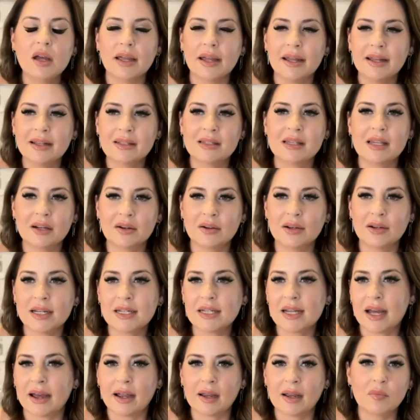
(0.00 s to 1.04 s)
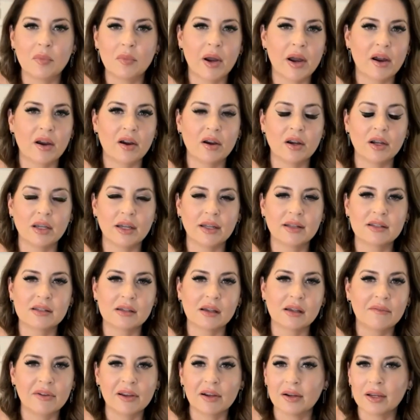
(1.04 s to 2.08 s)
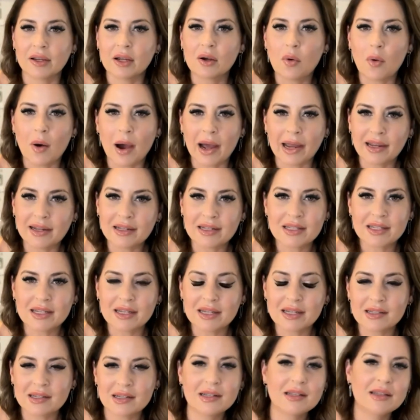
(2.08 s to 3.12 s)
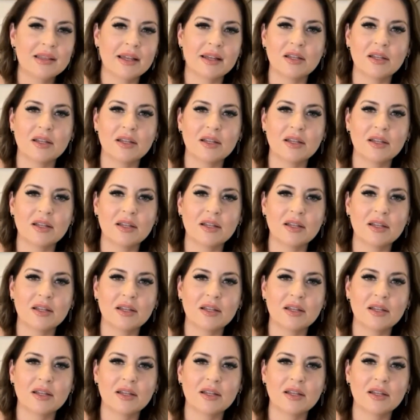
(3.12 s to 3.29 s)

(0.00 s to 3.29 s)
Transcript: Is there a time where it's a very quiet season?